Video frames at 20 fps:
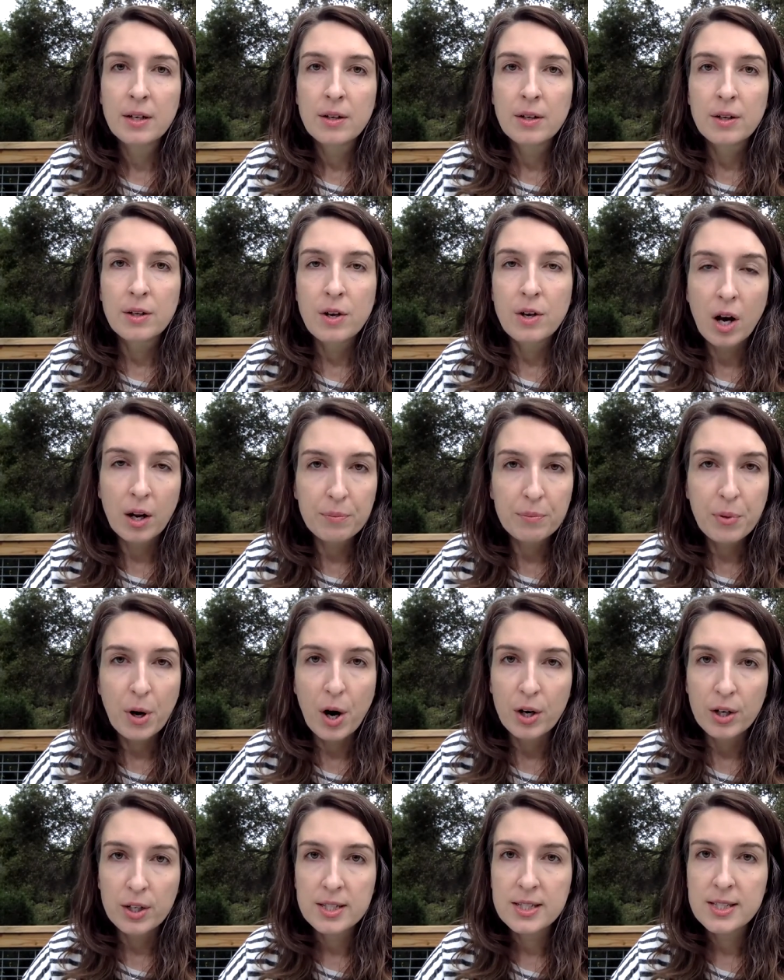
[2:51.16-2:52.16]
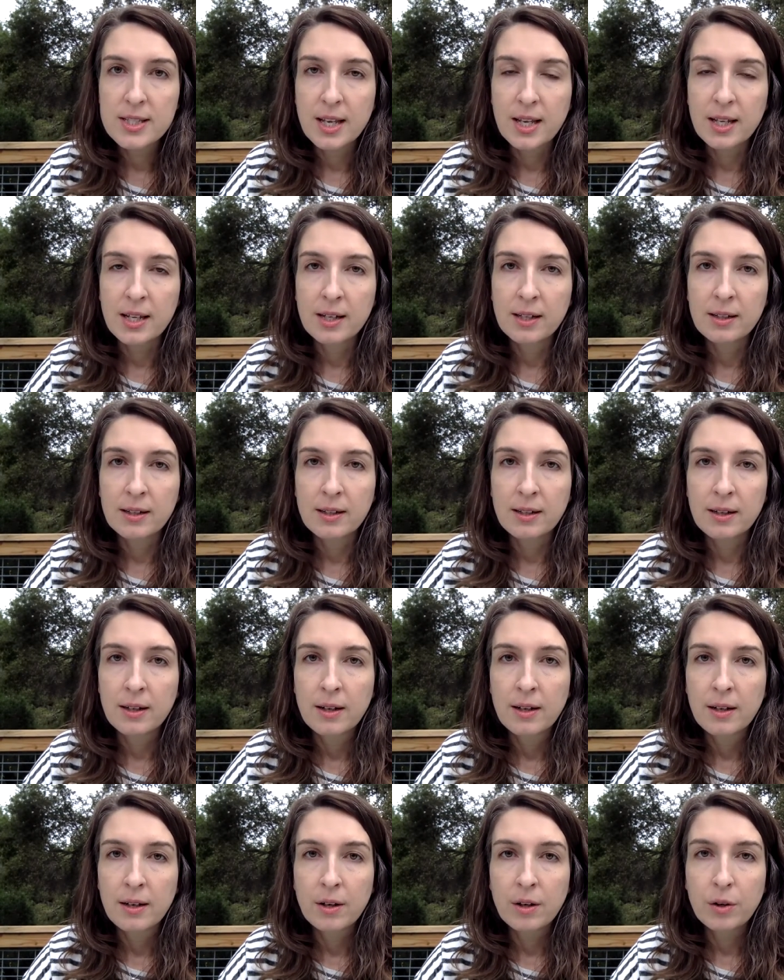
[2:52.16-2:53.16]
nonpartisan
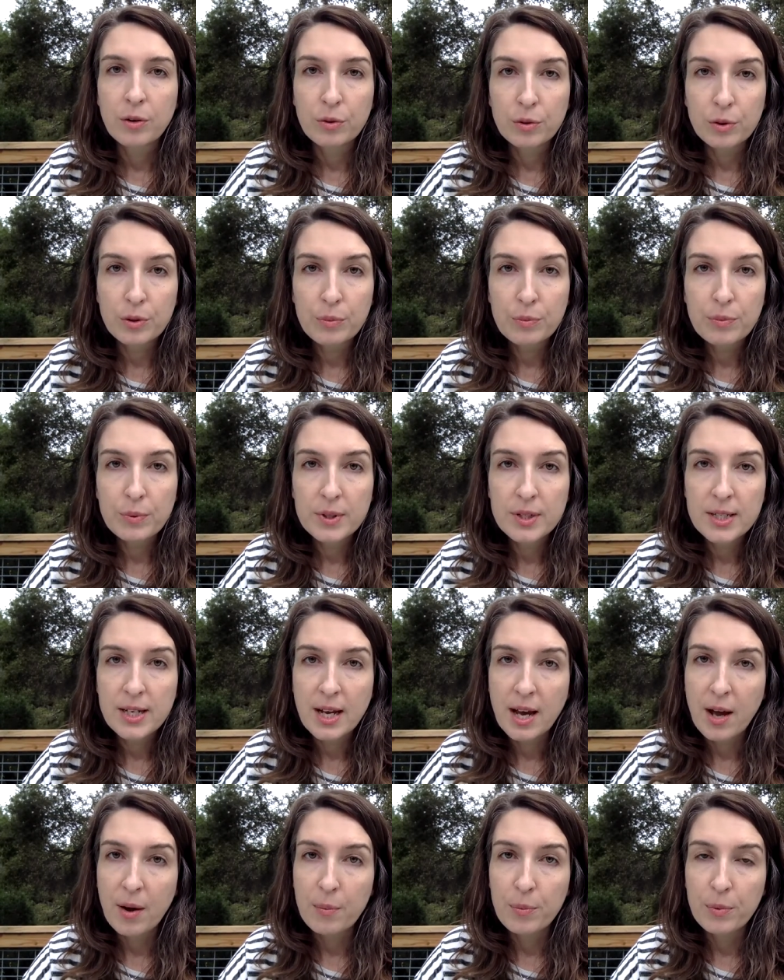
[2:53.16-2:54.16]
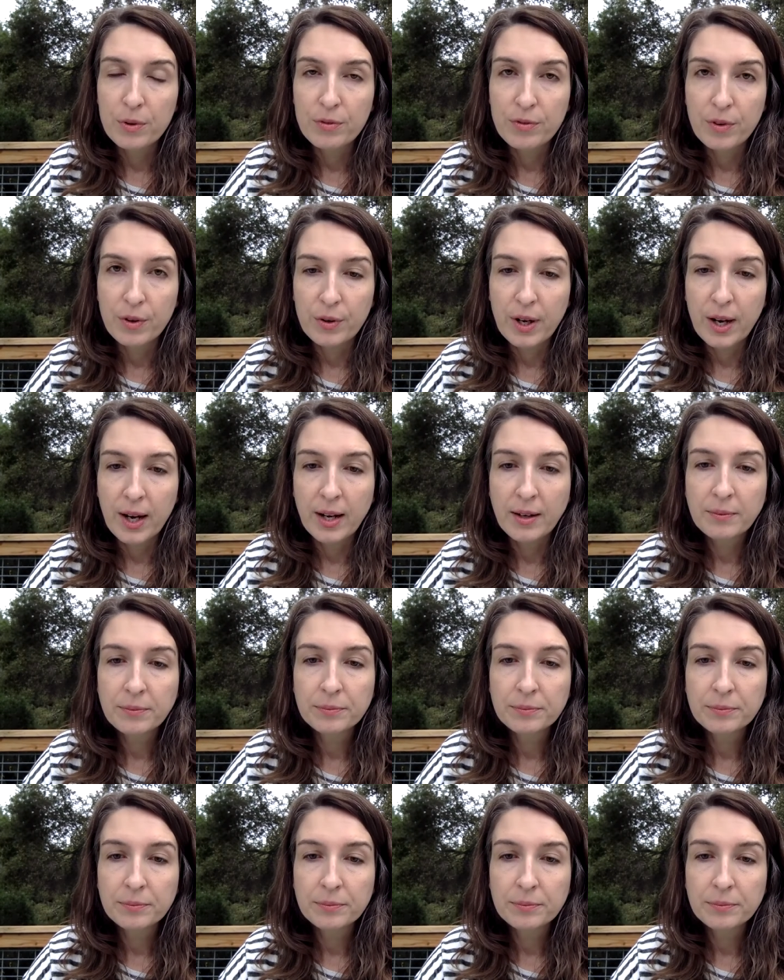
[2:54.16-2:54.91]
group to help with voting.